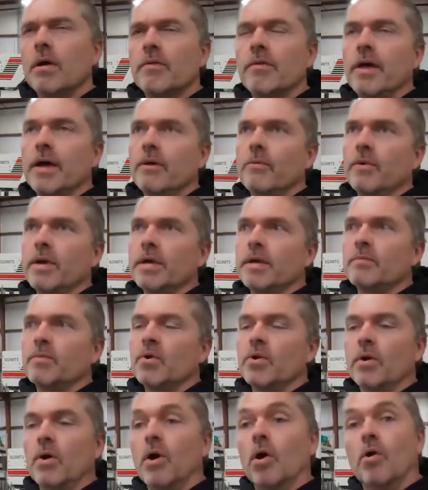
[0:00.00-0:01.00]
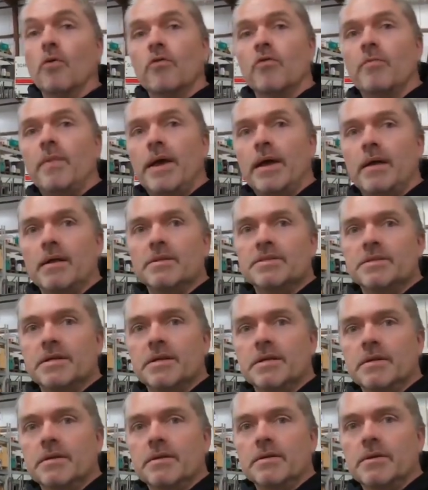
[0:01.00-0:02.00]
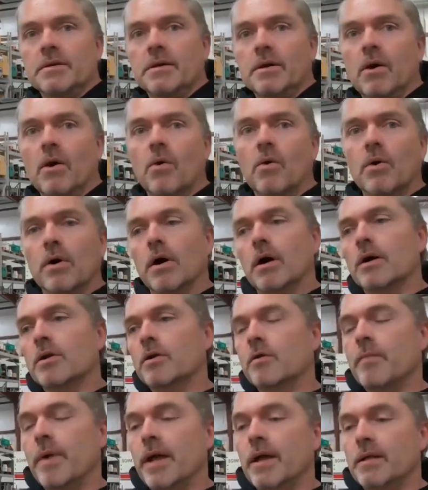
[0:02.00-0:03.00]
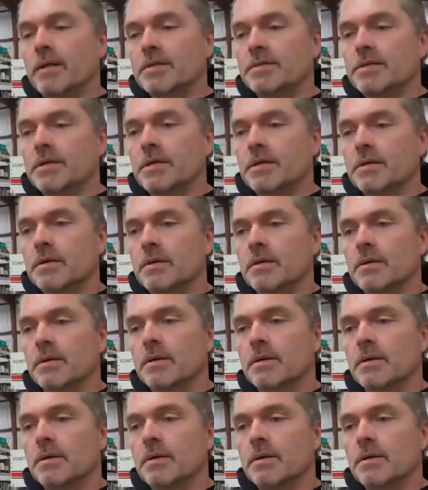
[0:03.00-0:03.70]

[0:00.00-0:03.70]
that we can put an overbalance in it or underbalance in it,